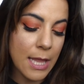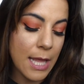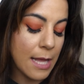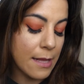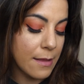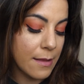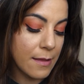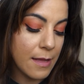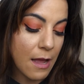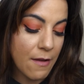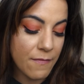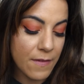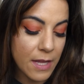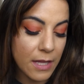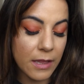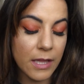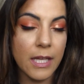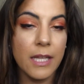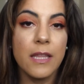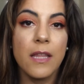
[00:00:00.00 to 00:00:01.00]
it's
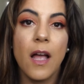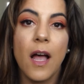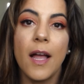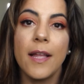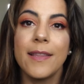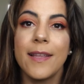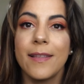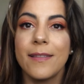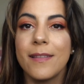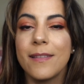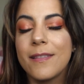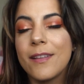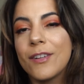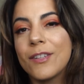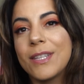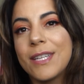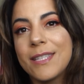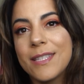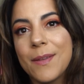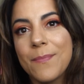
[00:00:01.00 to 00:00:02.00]
definitely not
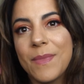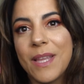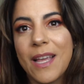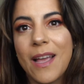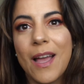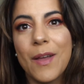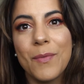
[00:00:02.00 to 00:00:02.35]
necessarily something